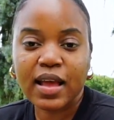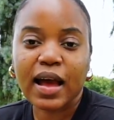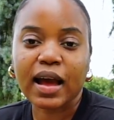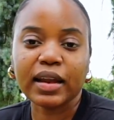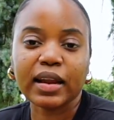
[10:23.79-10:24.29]

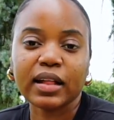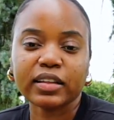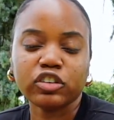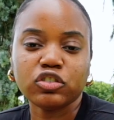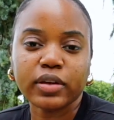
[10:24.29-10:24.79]
and I'll
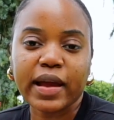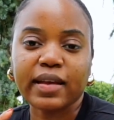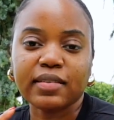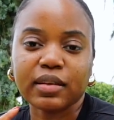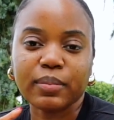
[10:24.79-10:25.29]
catch you
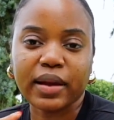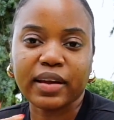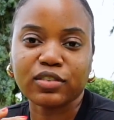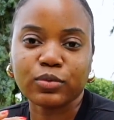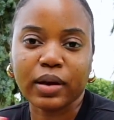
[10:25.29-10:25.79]
guys in my
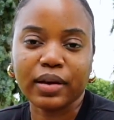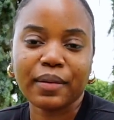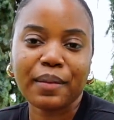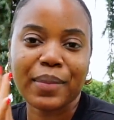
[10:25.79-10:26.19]
next one.